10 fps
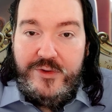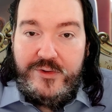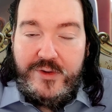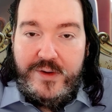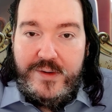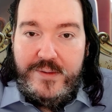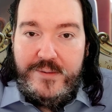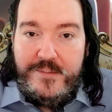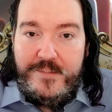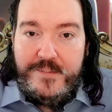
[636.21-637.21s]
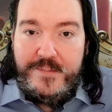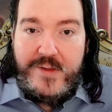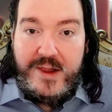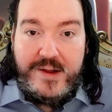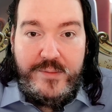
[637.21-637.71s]
So,
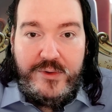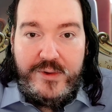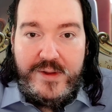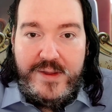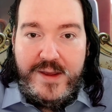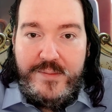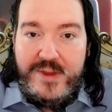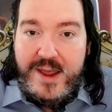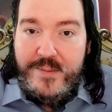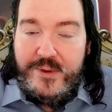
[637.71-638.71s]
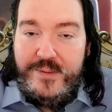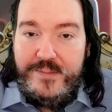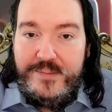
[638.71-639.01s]
welcome to the DM table.